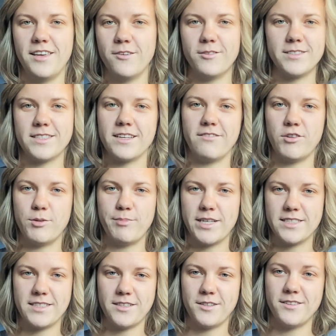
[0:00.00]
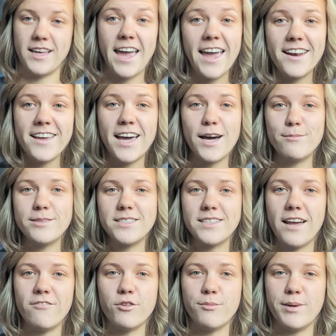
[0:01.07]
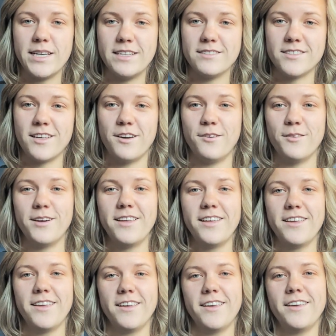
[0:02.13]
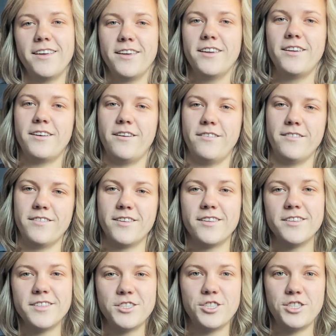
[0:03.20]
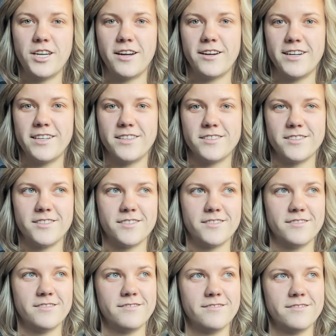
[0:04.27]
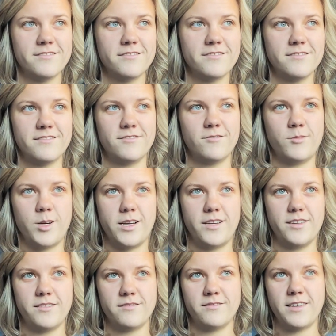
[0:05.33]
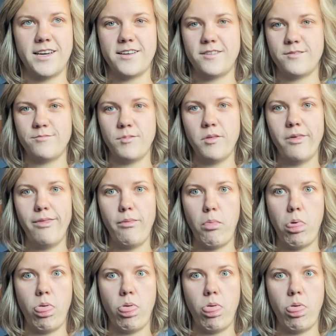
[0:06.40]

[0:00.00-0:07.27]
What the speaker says: wasn't even a big deal. And it happens to everybody, so, you know, sharing is why I don't...